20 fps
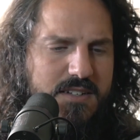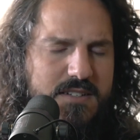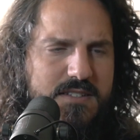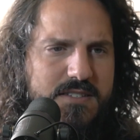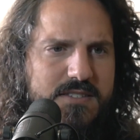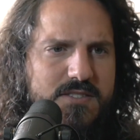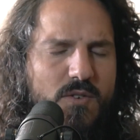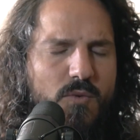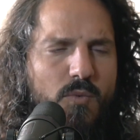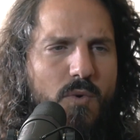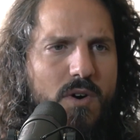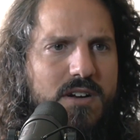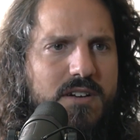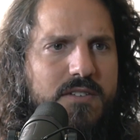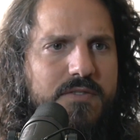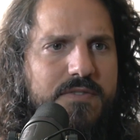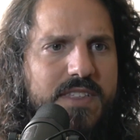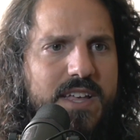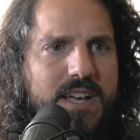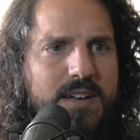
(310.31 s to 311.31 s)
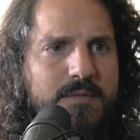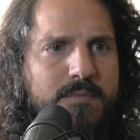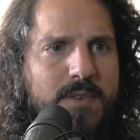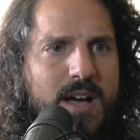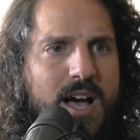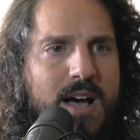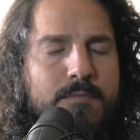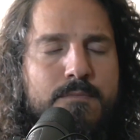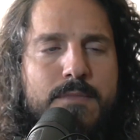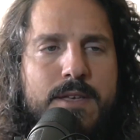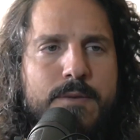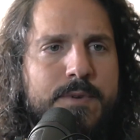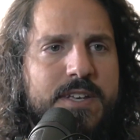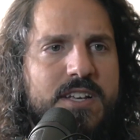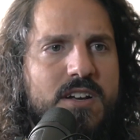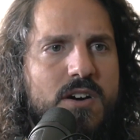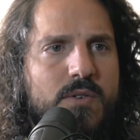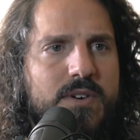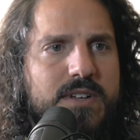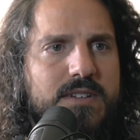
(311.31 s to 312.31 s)
So one of them, I'm maybe
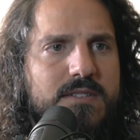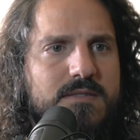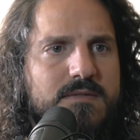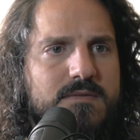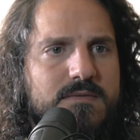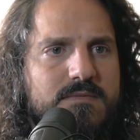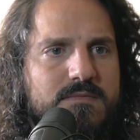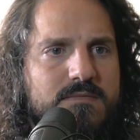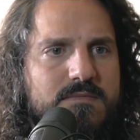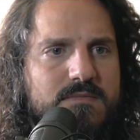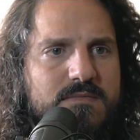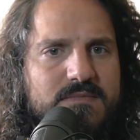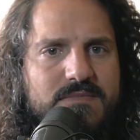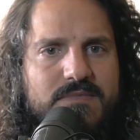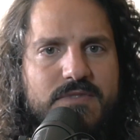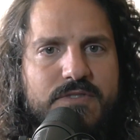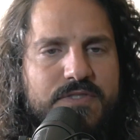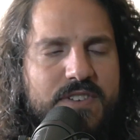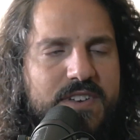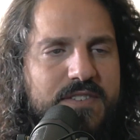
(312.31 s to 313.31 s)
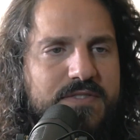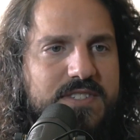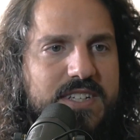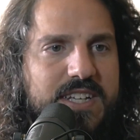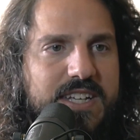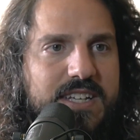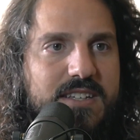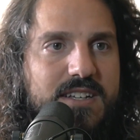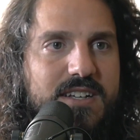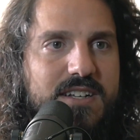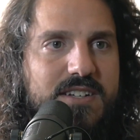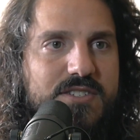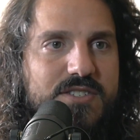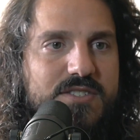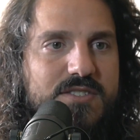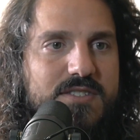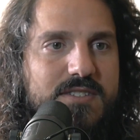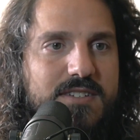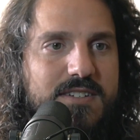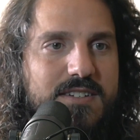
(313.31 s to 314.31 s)
going
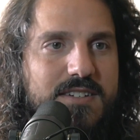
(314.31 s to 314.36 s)
15-ish,